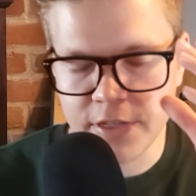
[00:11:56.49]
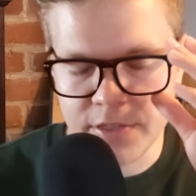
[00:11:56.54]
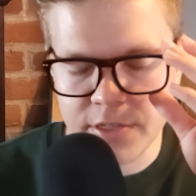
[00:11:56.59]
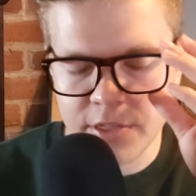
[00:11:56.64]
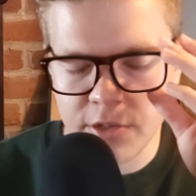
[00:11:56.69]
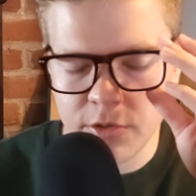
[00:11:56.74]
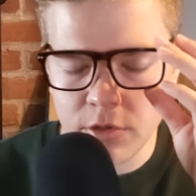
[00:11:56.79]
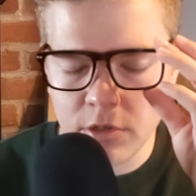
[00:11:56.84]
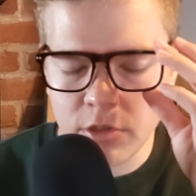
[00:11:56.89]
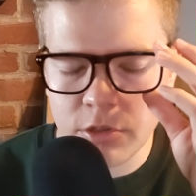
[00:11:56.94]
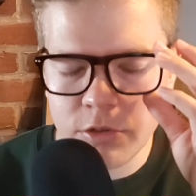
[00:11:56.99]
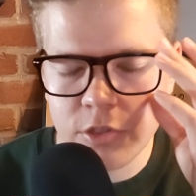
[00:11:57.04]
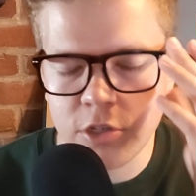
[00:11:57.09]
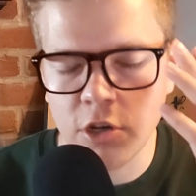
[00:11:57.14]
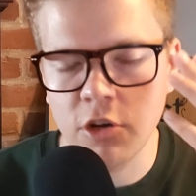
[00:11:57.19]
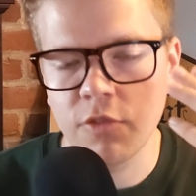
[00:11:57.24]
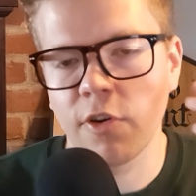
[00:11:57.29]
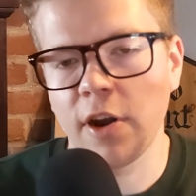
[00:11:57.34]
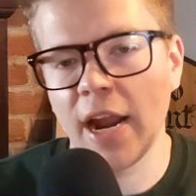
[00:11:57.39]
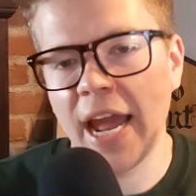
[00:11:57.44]
it still includes
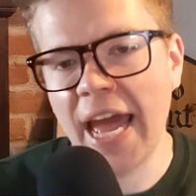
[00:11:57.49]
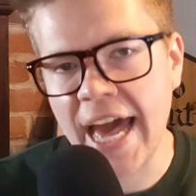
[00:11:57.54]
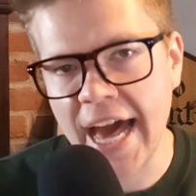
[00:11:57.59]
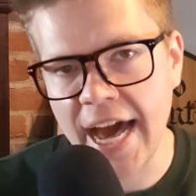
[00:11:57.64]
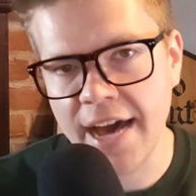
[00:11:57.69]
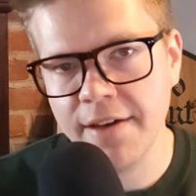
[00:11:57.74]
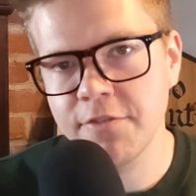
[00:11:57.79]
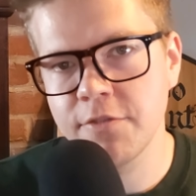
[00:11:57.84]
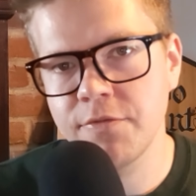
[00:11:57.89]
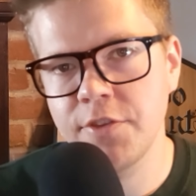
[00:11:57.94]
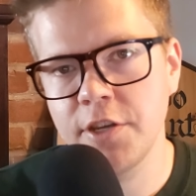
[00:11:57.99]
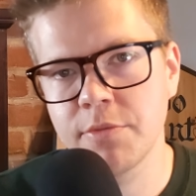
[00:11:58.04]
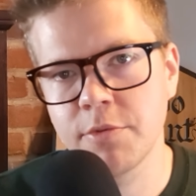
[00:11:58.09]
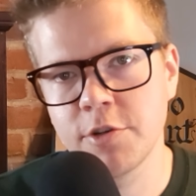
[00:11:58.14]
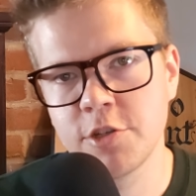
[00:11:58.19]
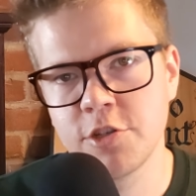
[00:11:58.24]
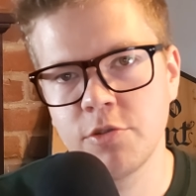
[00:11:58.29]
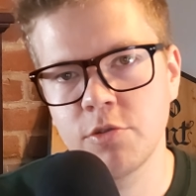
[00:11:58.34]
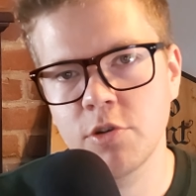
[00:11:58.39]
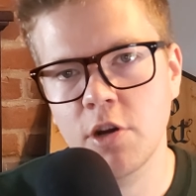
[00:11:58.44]
over half of the
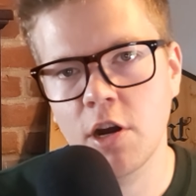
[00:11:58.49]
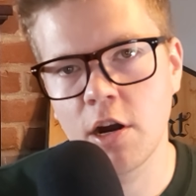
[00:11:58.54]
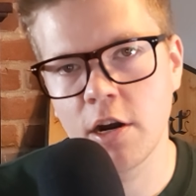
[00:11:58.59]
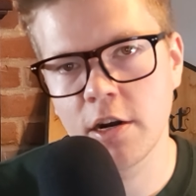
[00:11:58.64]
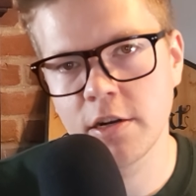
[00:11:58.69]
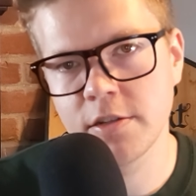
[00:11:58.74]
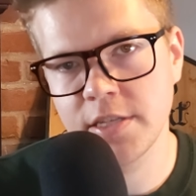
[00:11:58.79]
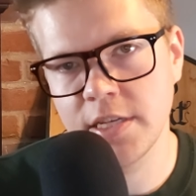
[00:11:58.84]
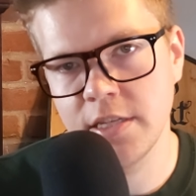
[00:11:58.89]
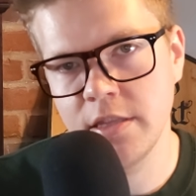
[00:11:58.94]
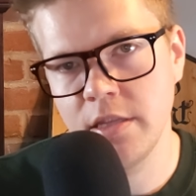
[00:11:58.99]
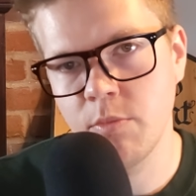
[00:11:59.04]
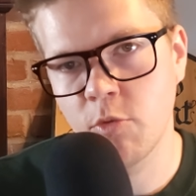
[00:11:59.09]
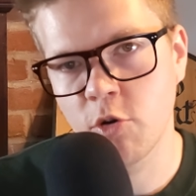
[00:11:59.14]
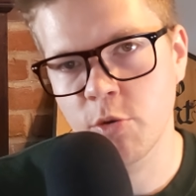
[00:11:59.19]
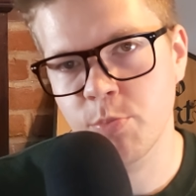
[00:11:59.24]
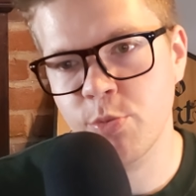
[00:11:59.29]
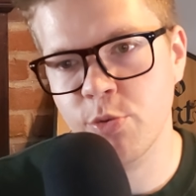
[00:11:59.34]
original cards in the more